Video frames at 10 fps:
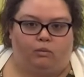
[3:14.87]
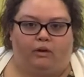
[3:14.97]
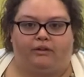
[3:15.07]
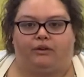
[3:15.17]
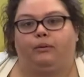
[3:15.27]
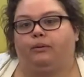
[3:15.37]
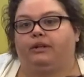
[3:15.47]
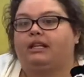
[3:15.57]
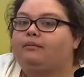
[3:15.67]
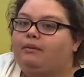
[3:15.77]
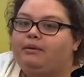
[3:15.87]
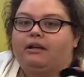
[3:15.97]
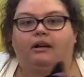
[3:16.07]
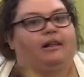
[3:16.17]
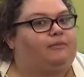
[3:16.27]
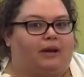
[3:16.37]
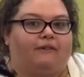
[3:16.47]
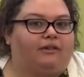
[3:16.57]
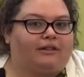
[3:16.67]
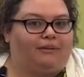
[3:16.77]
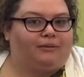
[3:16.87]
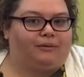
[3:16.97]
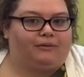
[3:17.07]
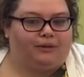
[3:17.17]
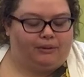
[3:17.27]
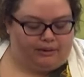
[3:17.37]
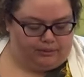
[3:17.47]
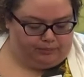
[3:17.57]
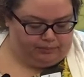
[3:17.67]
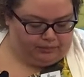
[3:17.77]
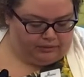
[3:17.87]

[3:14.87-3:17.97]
whether you're holding them up here, it's whatever is comfortable for you at home.